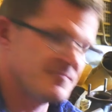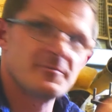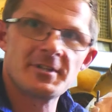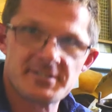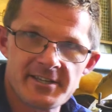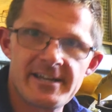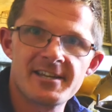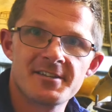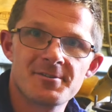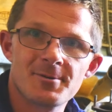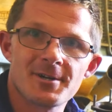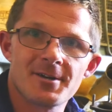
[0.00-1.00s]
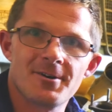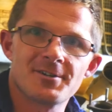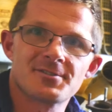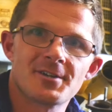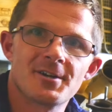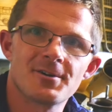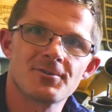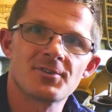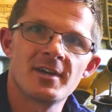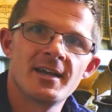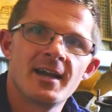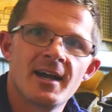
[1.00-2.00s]
let's get into it, guys and girls.
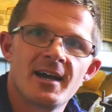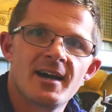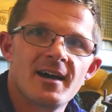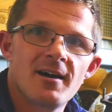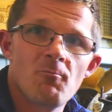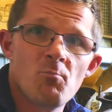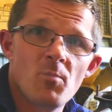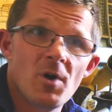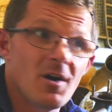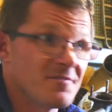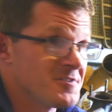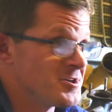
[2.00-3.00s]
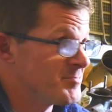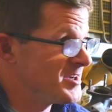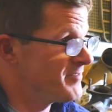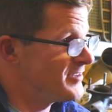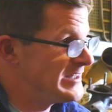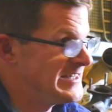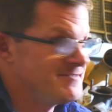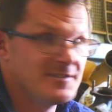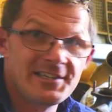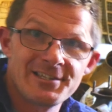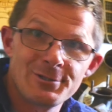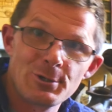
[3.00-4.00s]
I've got a bit of a
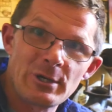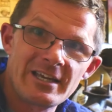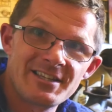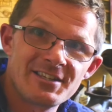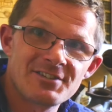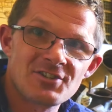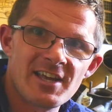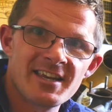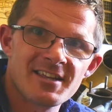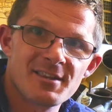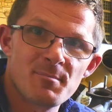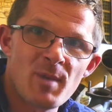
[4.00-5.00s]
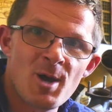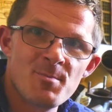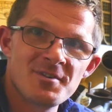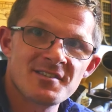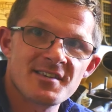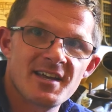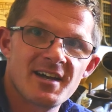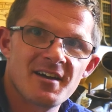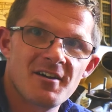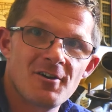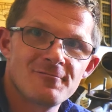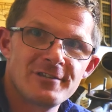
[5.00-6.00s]
lived-in look in the shed at the moment.
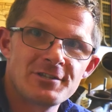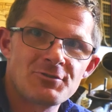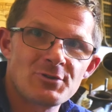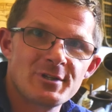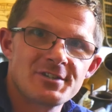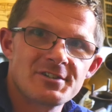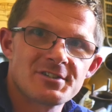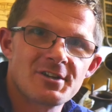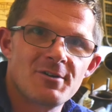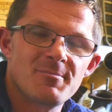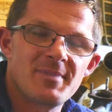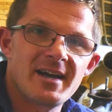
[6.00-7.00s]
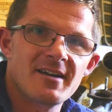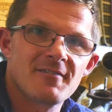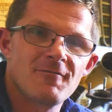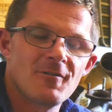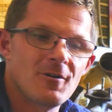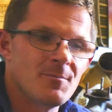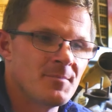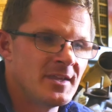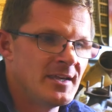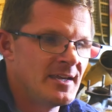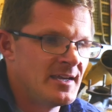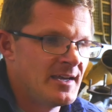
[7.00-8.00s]
I've literally just got back from
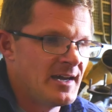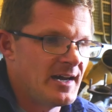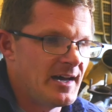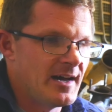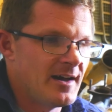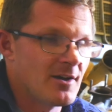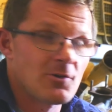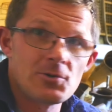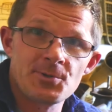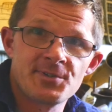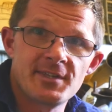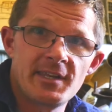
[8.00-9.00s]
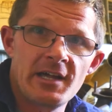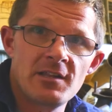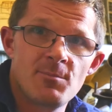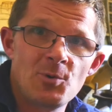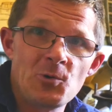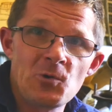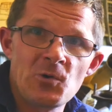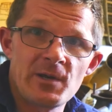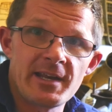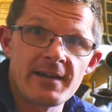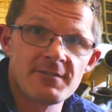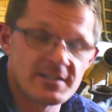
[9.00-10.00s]
across the Nullarbor
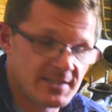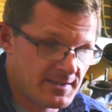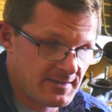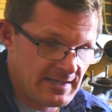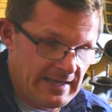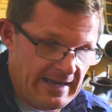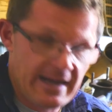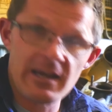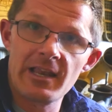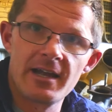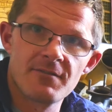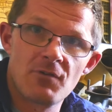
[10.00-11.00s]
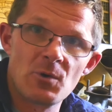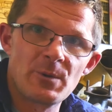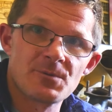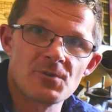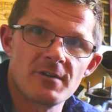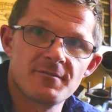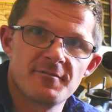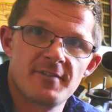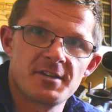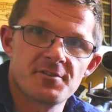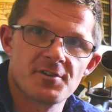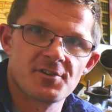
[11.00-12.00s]
and having done the Adelaide 4-wheel drive
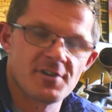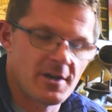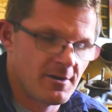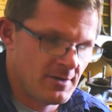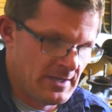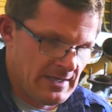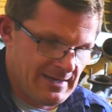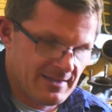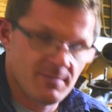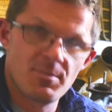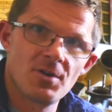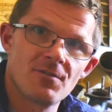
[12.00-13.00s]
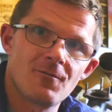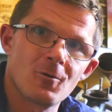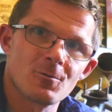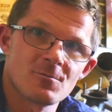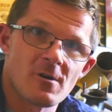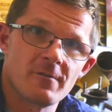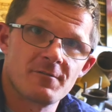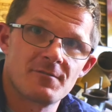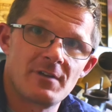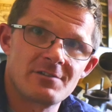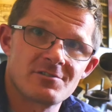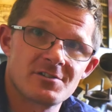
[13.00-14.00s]
adventure show and the Perth 4-wheel drive
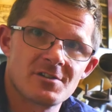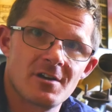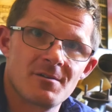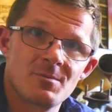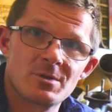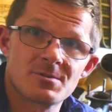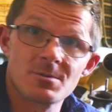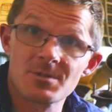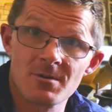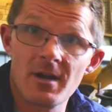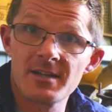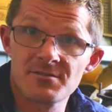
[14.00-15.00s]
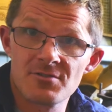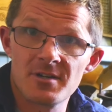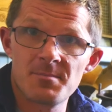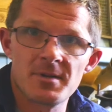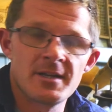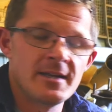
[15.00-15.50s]
adventure show, which was a great trip.